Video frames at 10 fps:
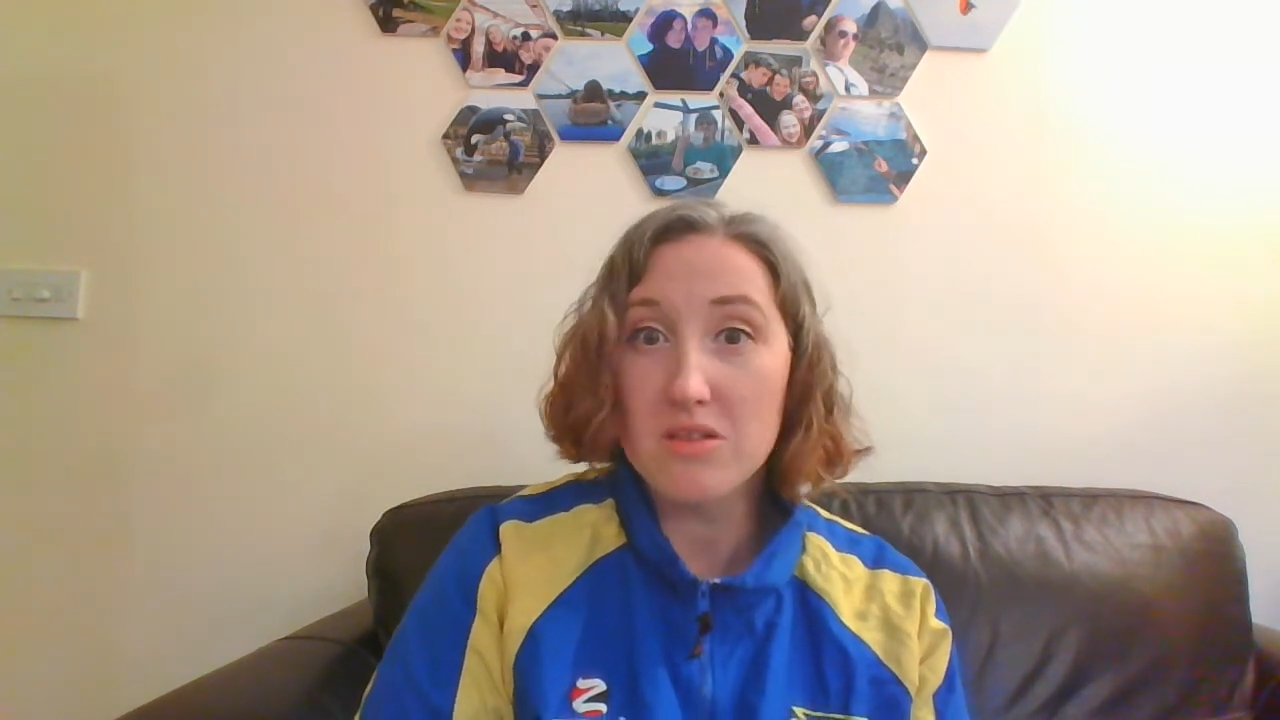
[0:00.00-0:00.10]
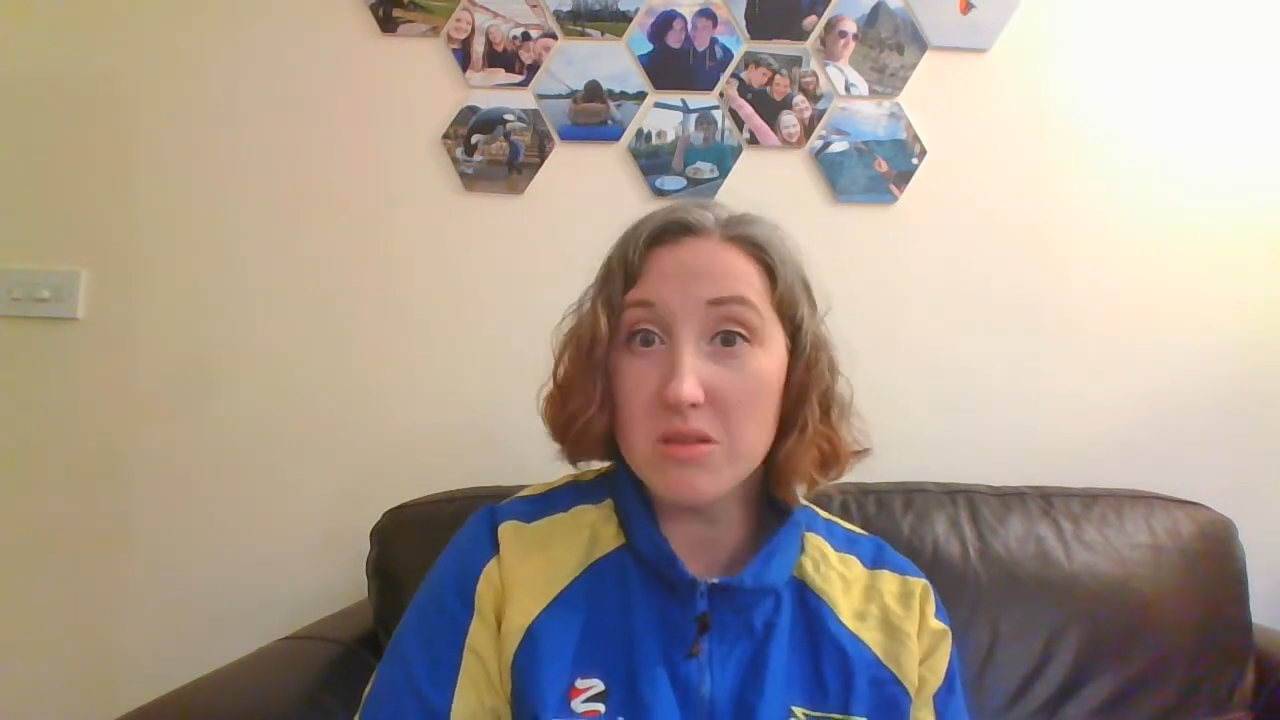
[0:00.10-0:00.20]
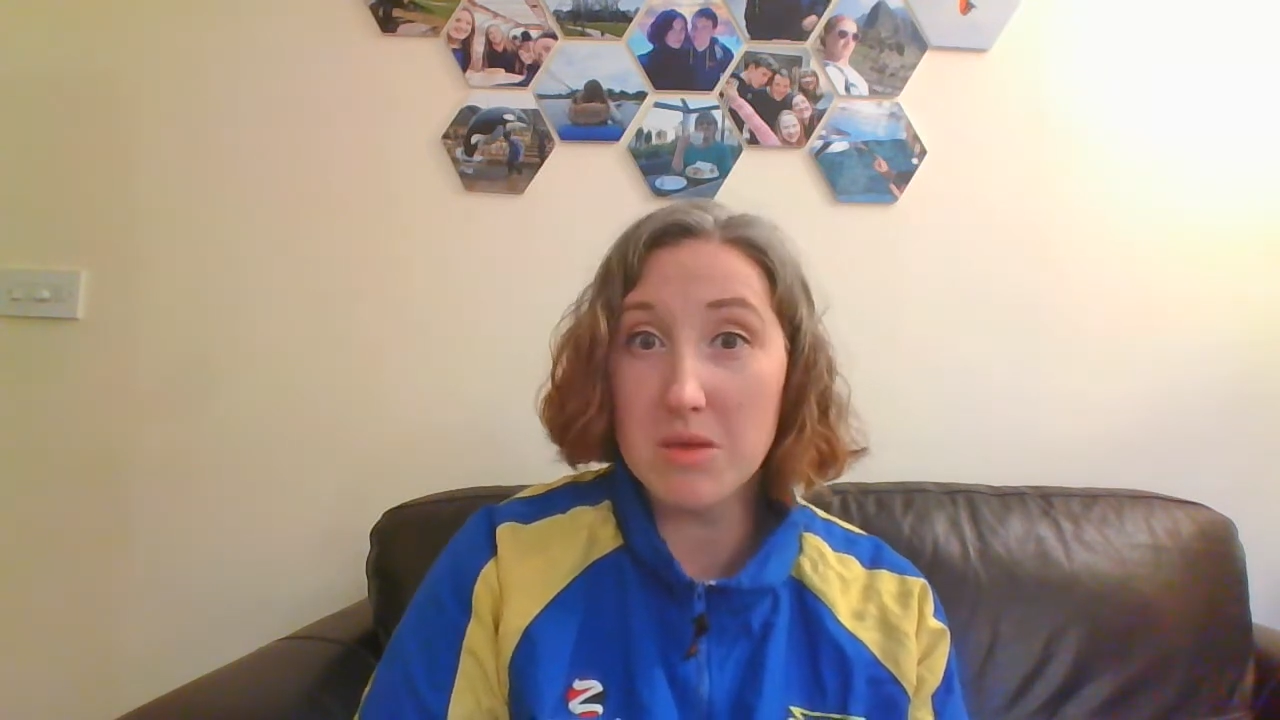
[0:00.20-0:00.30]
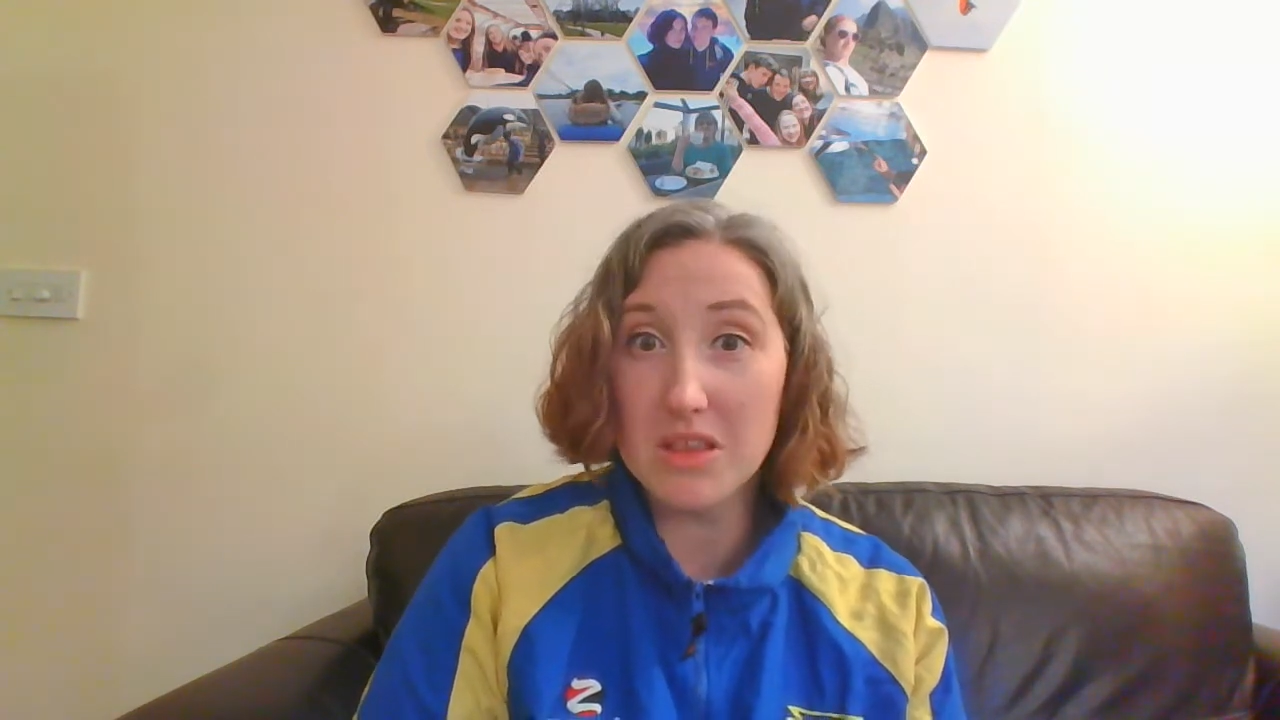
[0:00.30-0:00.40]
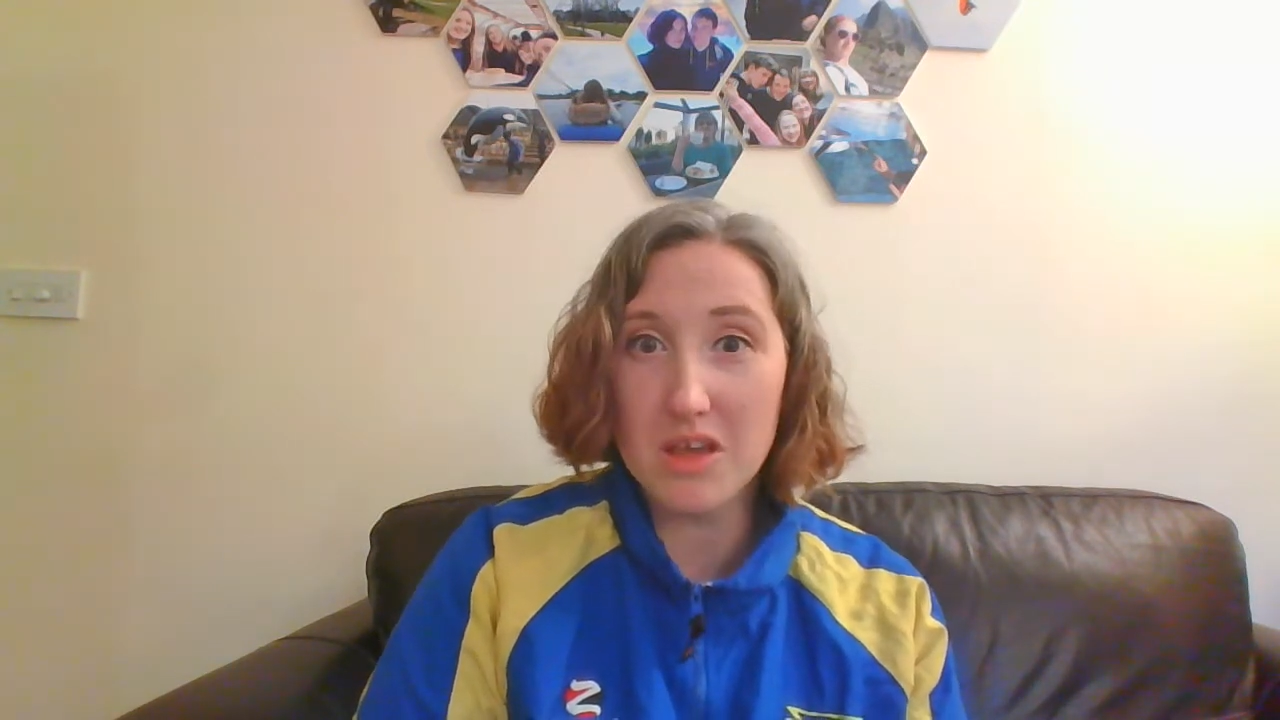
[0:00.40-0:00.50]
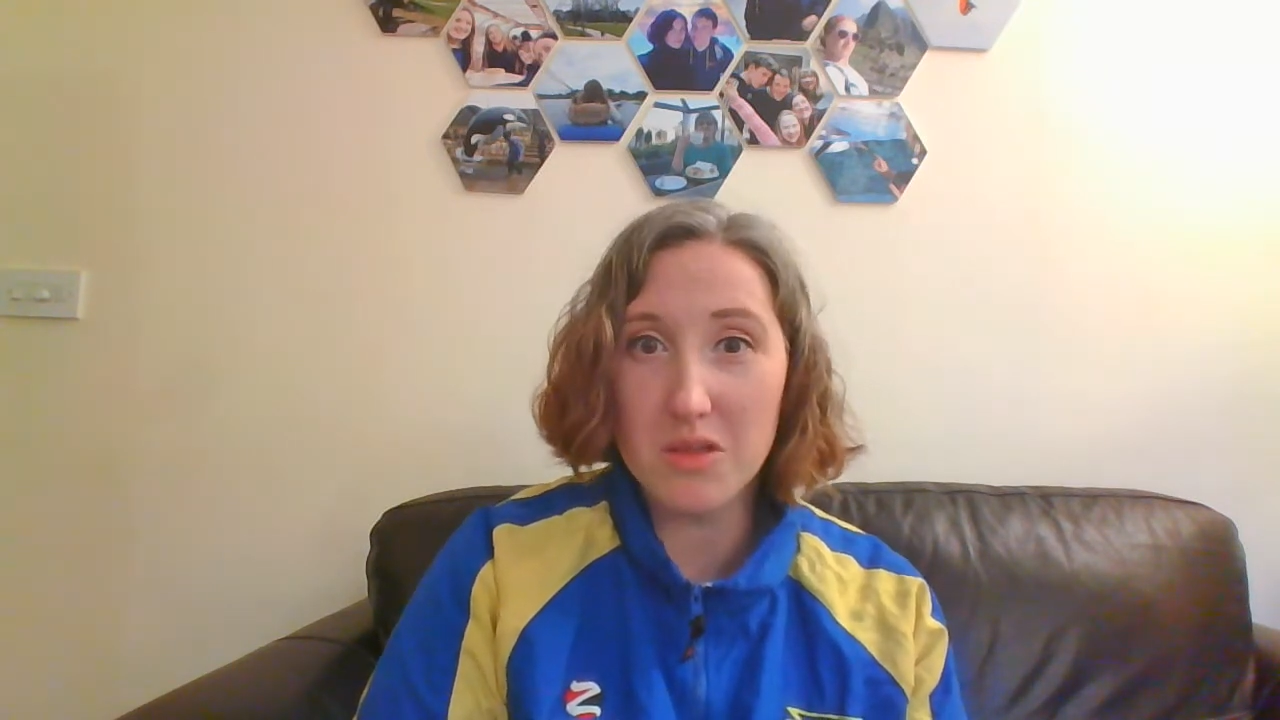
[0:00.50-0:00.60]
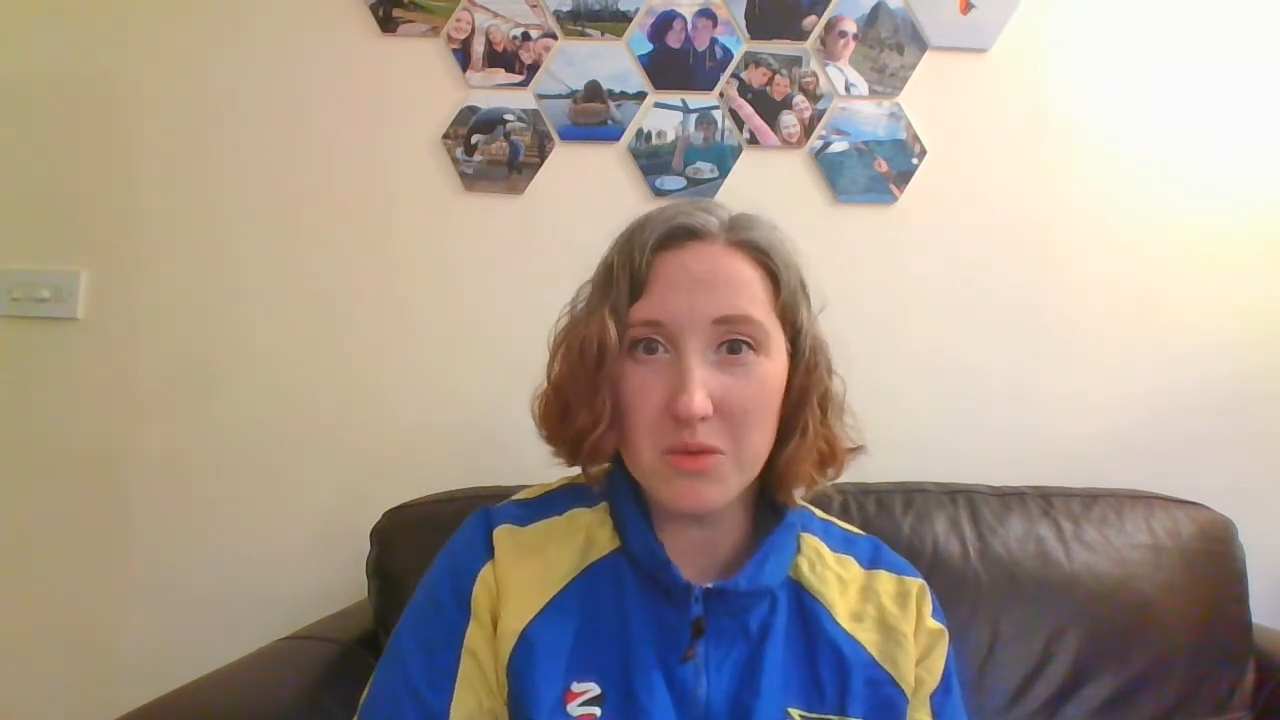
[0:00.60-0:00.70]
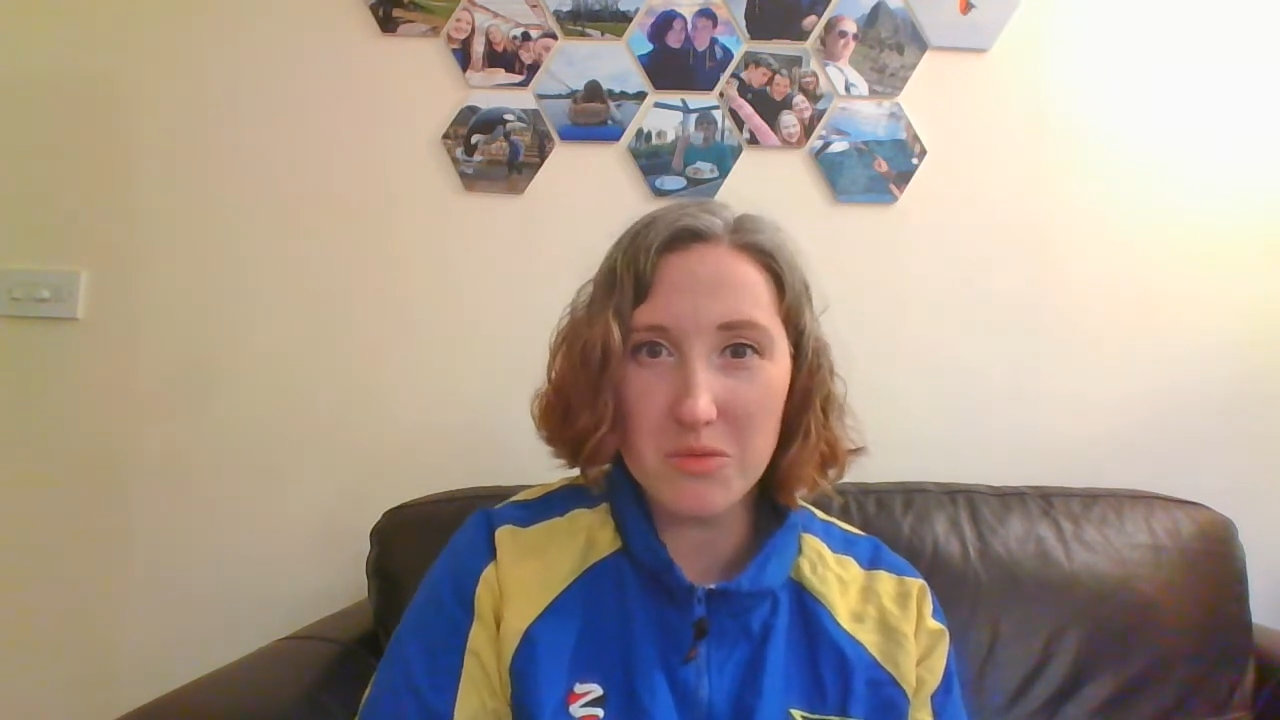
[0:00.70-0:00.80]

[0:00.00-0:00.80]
So me and the kids